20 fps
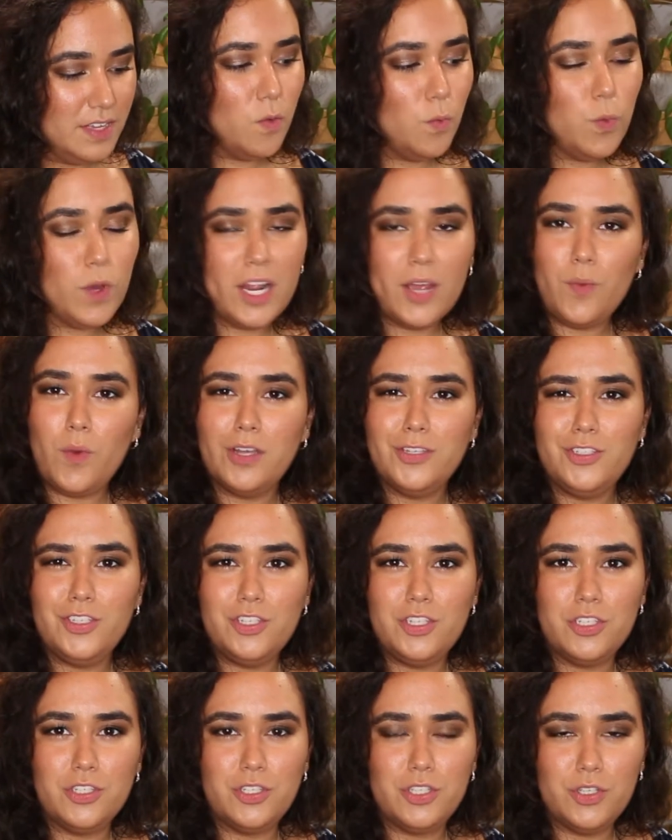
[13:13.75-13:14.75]
What I want you
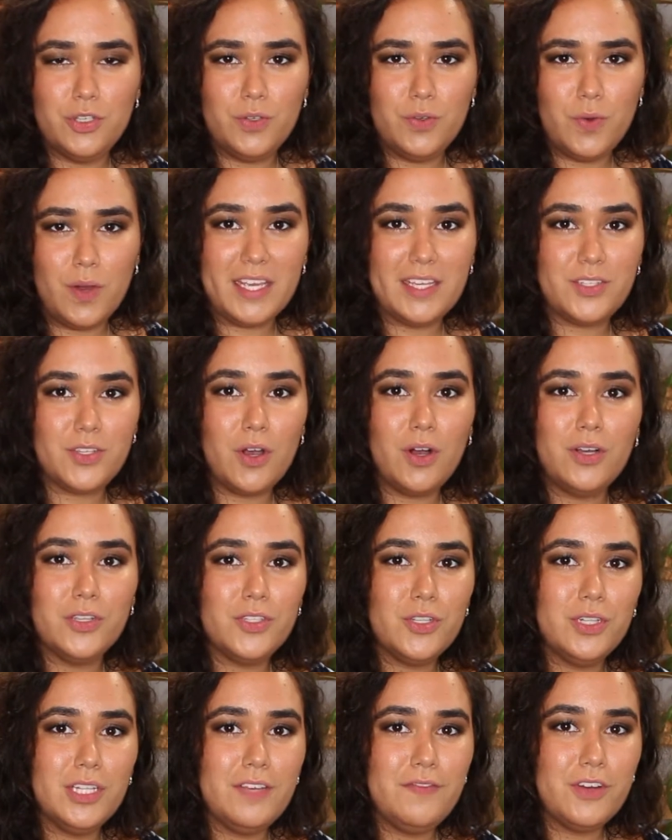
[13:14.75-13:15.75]
to do is also
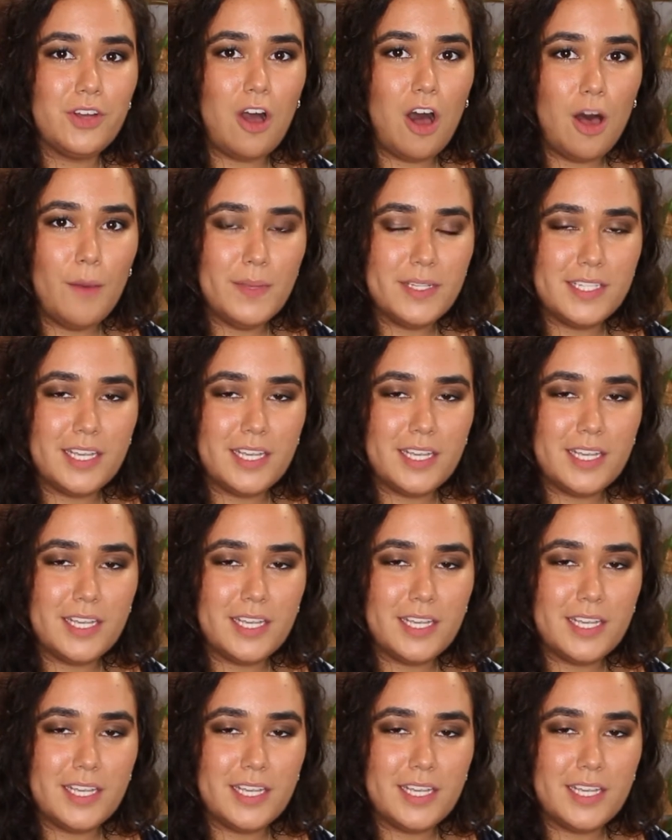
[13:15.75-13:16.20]
leave a comment